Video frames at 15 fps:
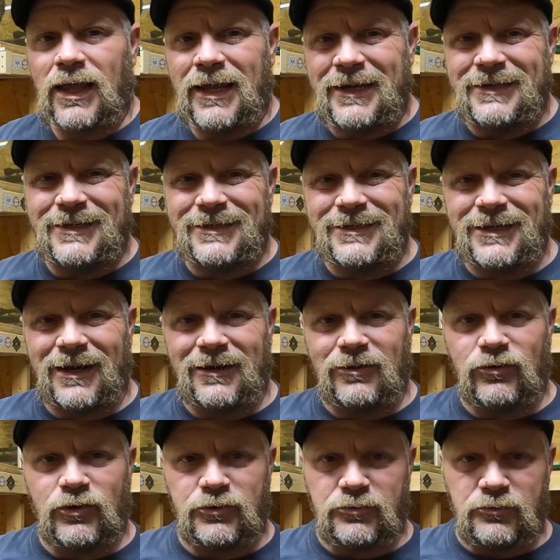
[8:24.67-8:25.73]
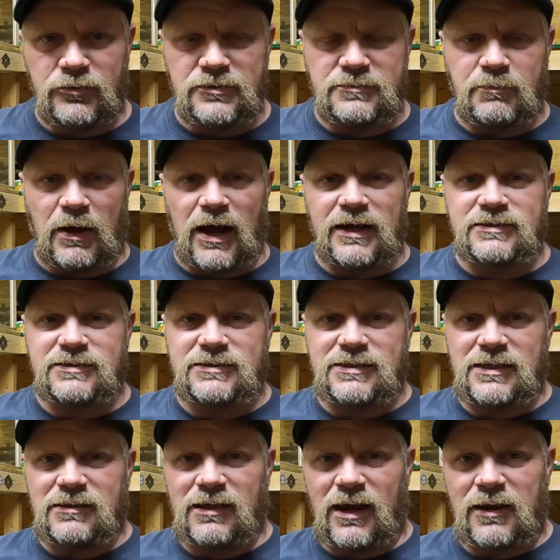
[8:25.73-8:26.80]
He did kind of look through his
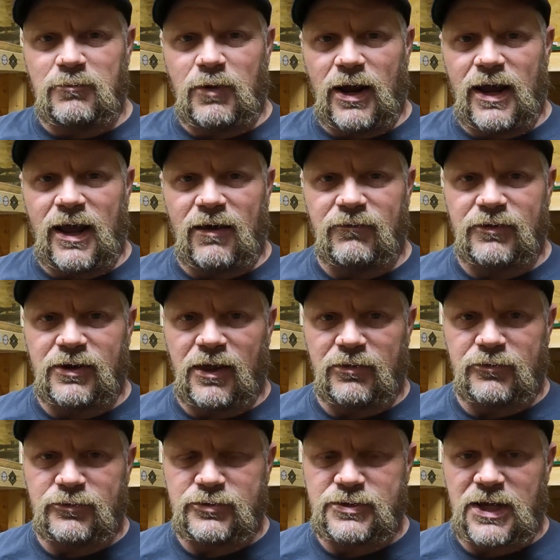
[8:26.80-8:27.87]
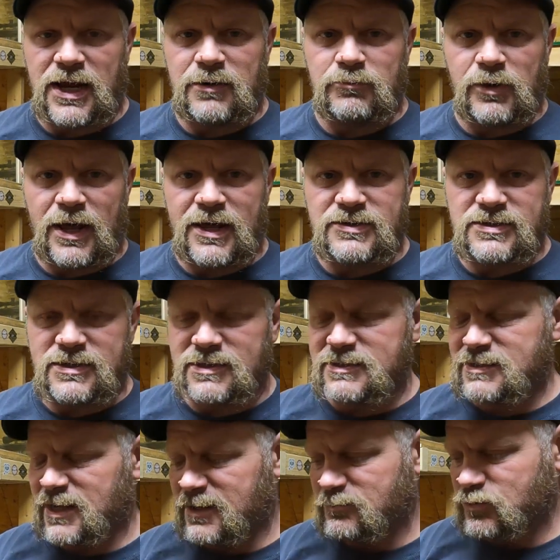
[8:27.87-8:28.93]
boxes. He thought he might have another sandblast of the
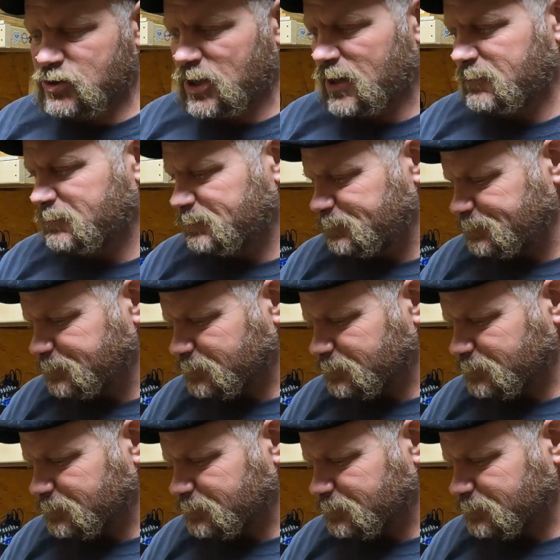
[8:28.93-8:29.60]
same shape.